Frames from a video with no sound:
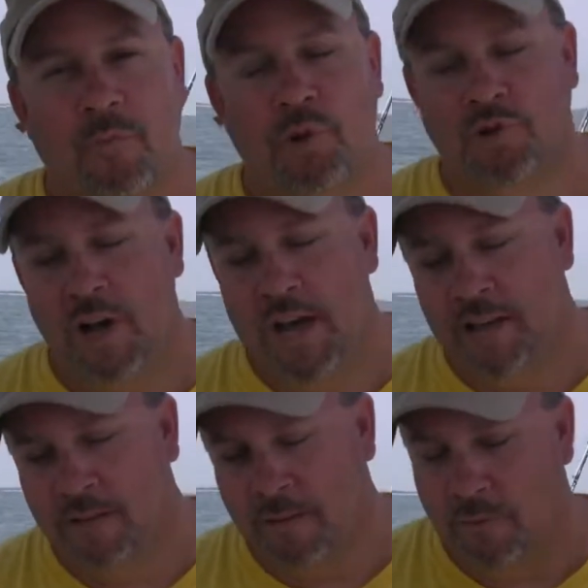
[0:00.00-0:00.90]
We're
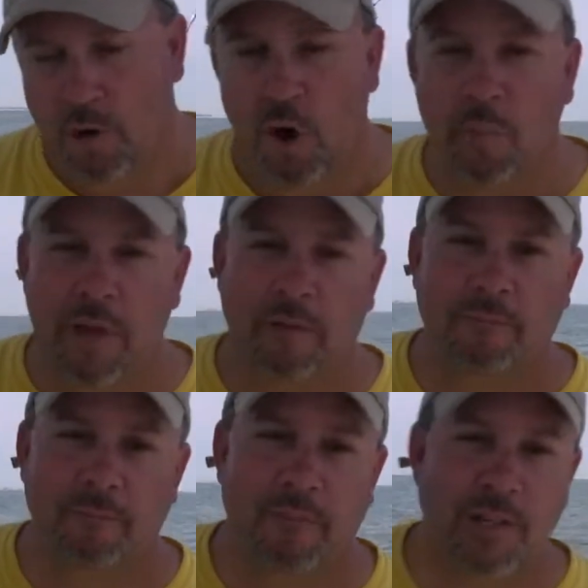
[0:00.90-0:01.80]
trying for cobia,
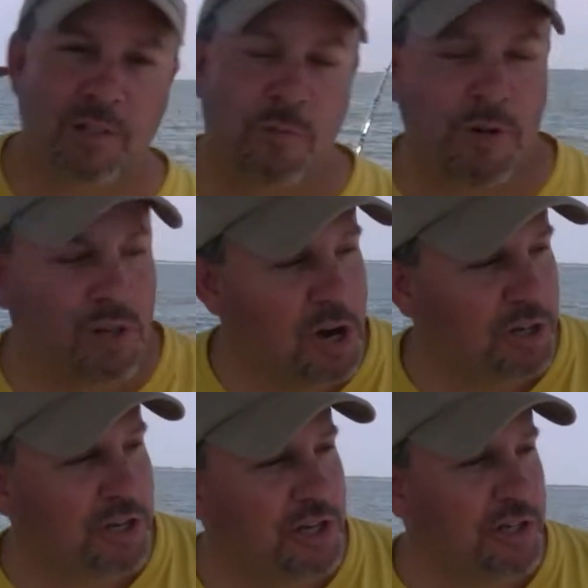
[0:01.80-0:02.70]
and so I'm going to talk
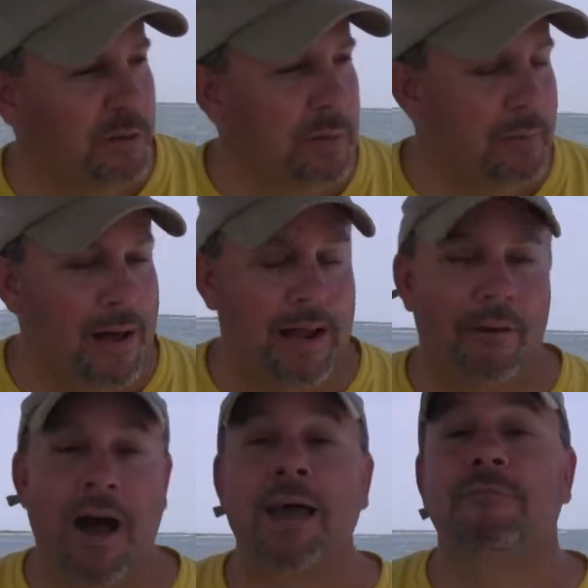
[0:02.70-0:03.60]
to you just a little bit about how
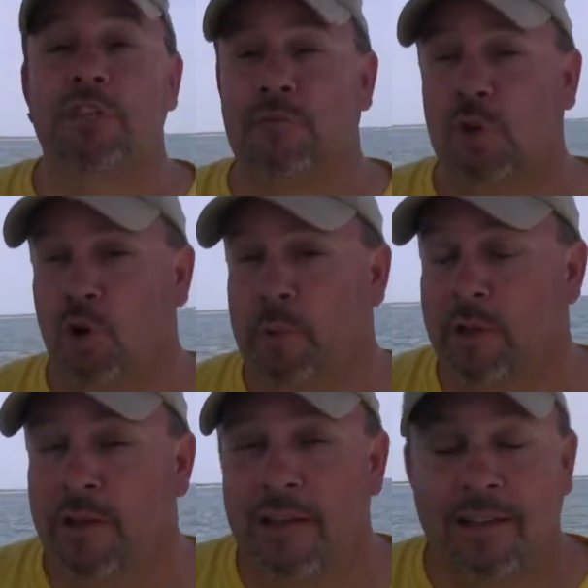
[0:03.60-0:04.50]
I fish for
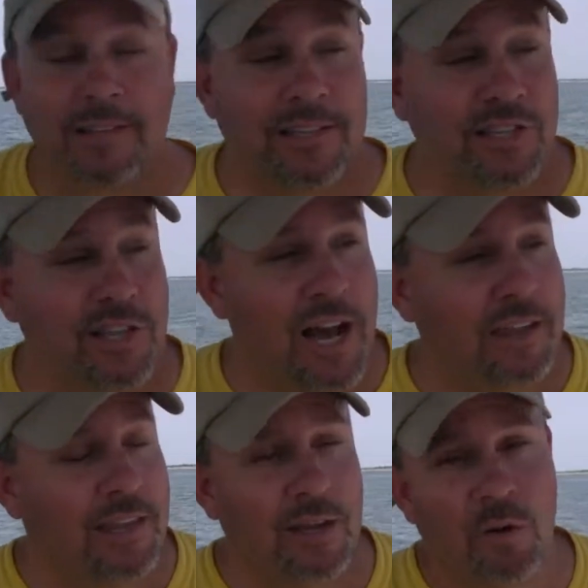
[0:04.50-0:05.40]
cobia. This is not
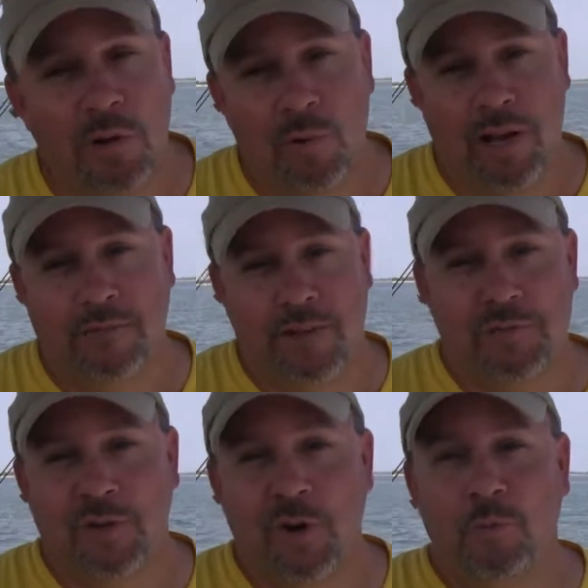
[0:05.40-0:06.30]
the only way to fish
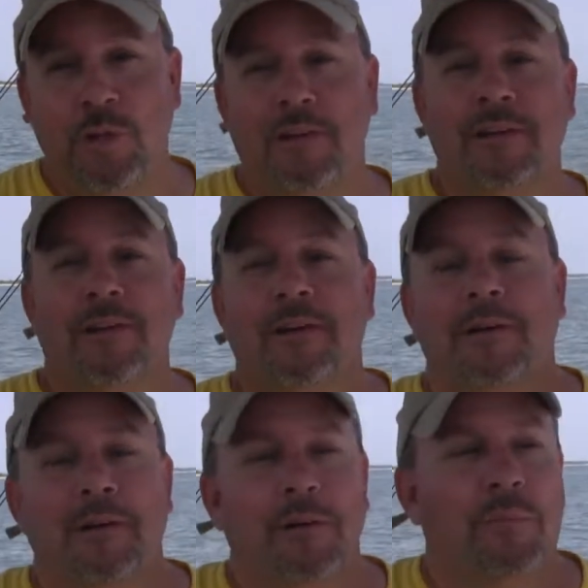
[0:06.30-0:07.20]
for cobia,
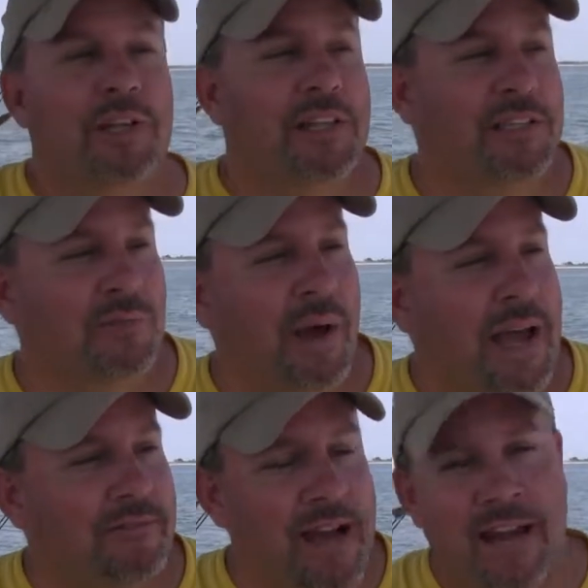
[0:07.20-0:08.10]
but this is the way
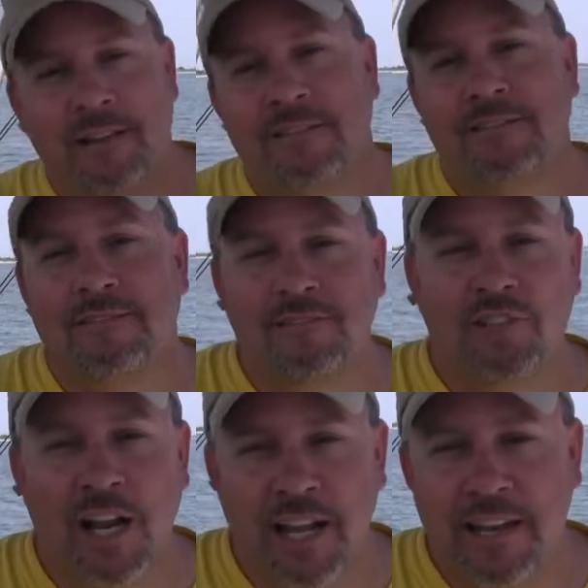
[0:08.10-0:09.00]
I've kind of
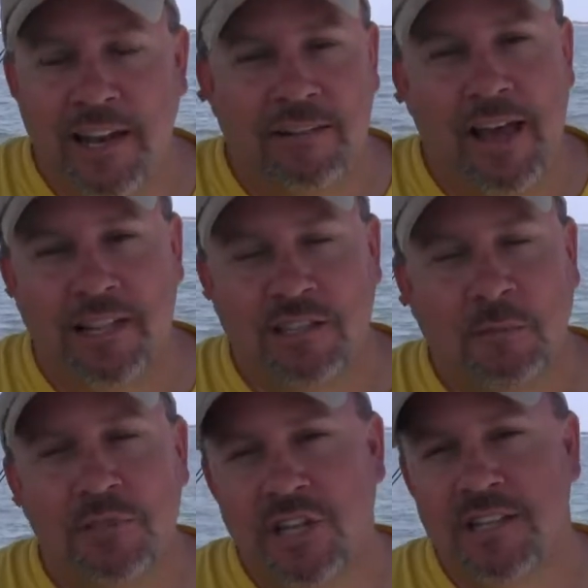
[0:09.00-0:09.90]
done it, and I've had
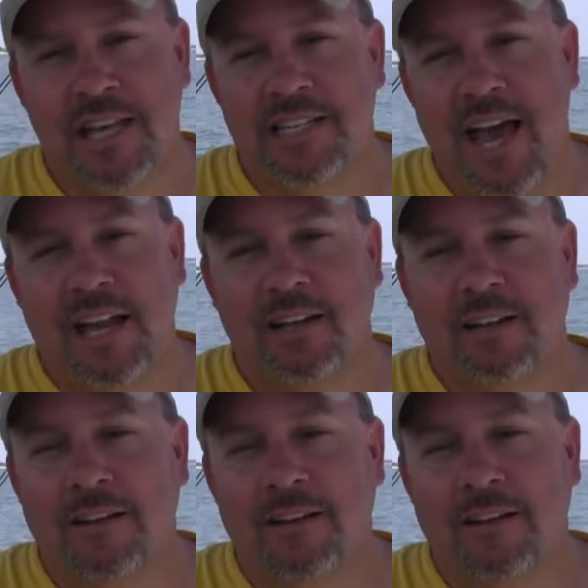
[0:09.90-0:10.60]
some success at it.